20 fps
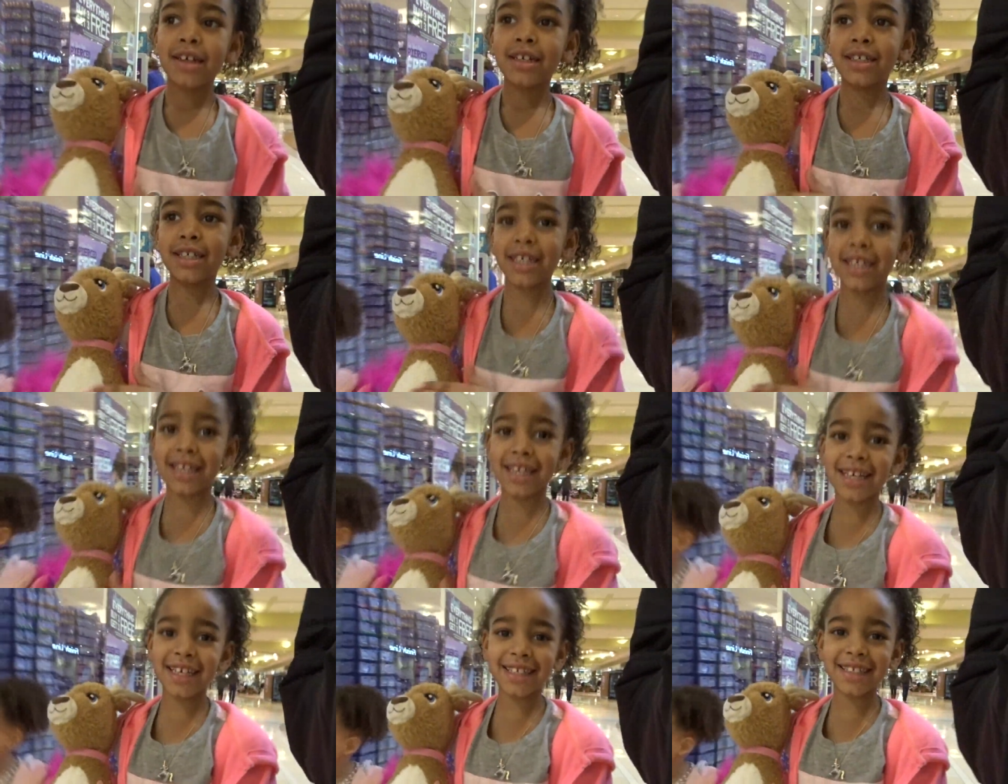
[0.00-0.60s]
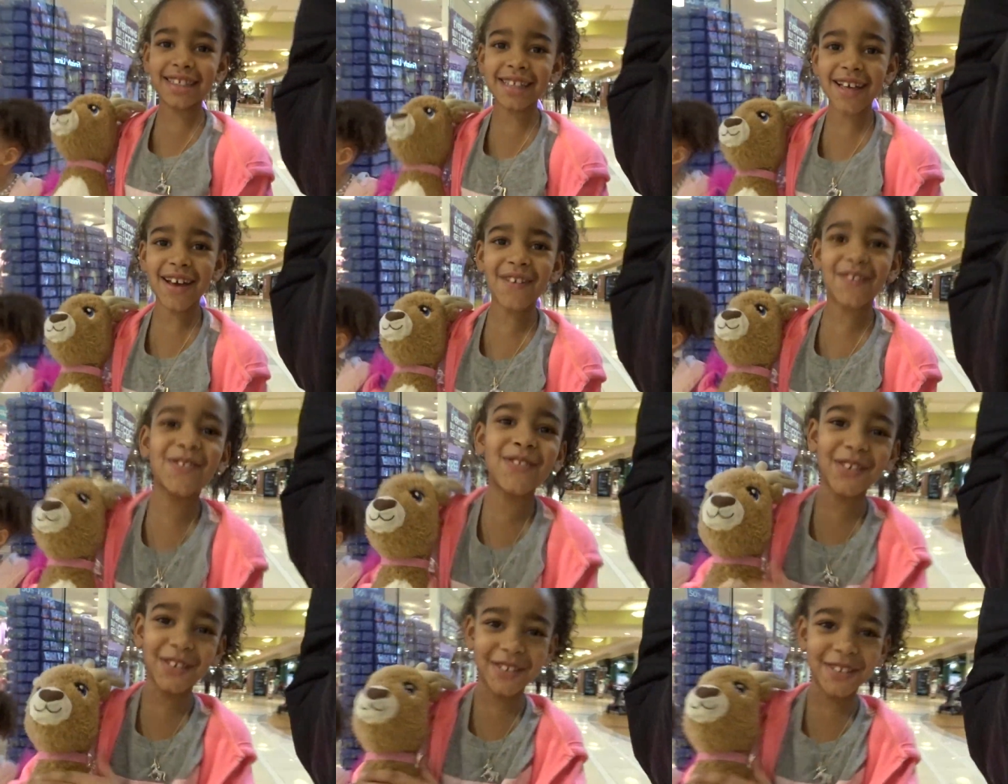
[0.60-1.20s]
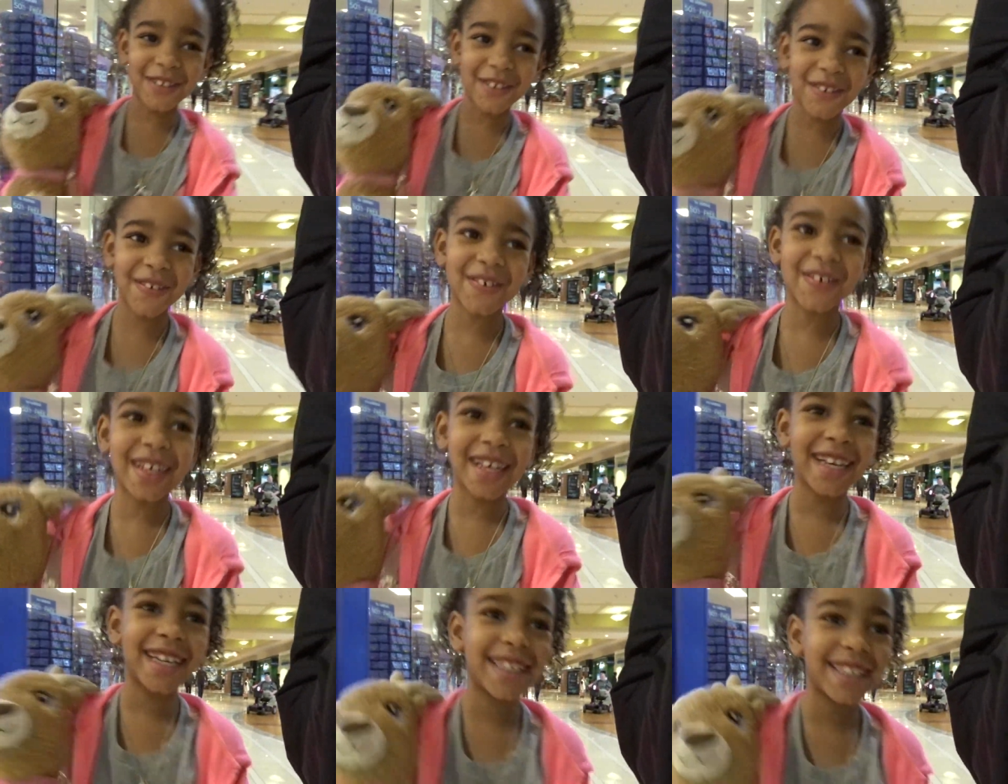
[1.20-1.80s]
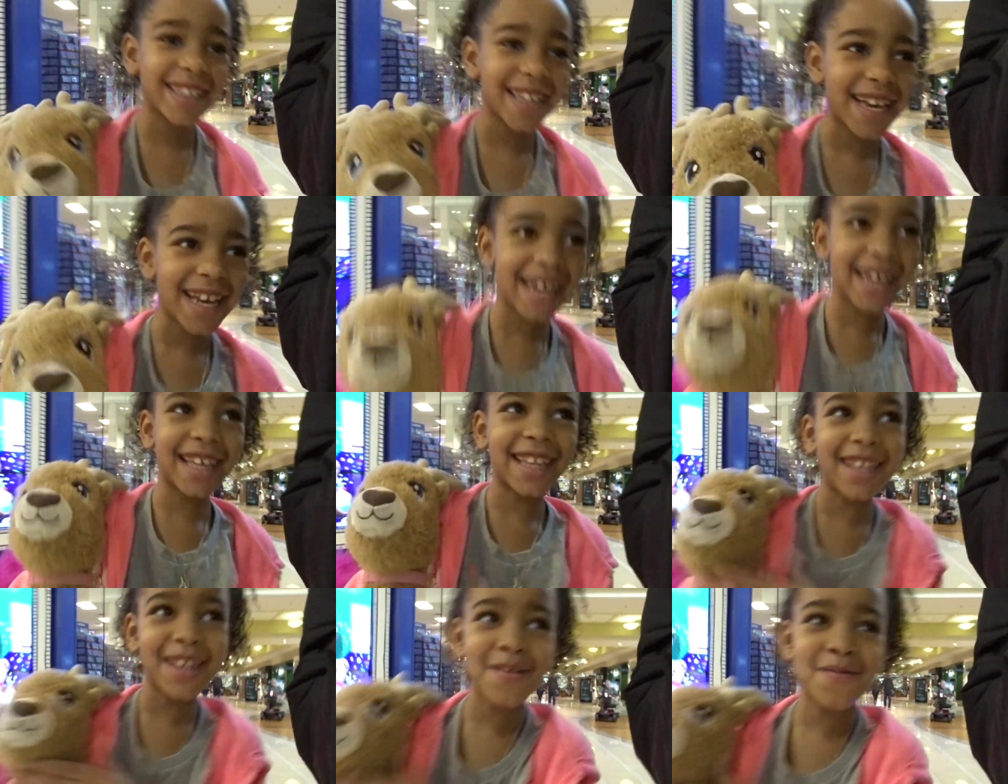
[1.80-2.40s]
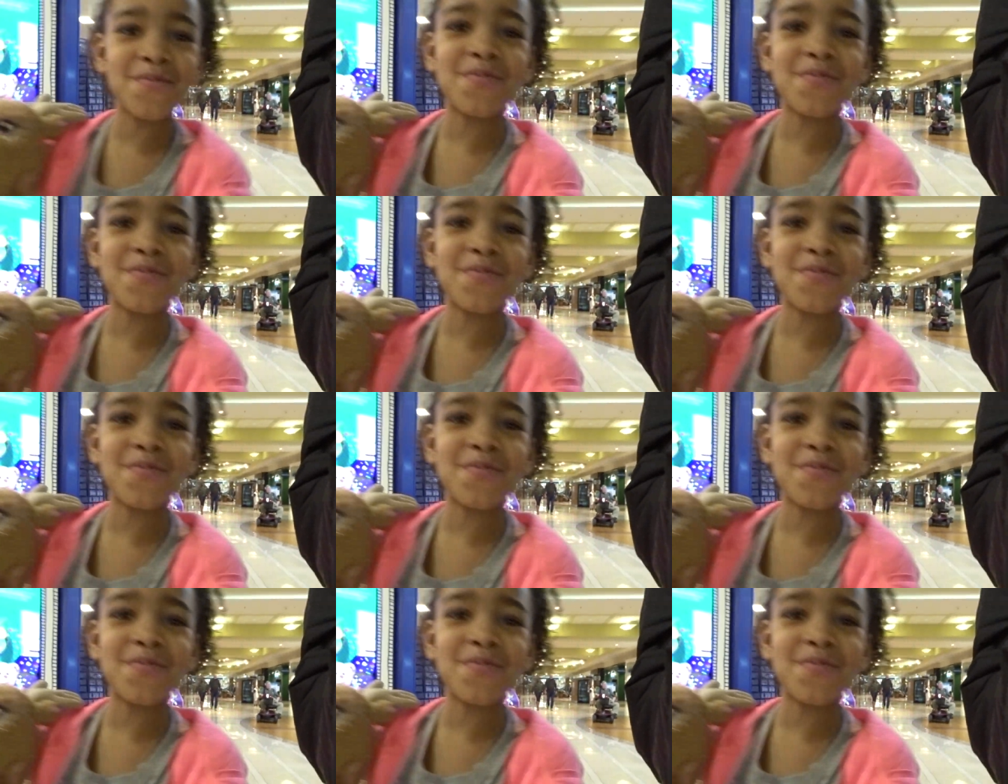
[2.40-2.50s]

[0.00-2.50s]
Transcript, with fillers: she needs love for two weeks and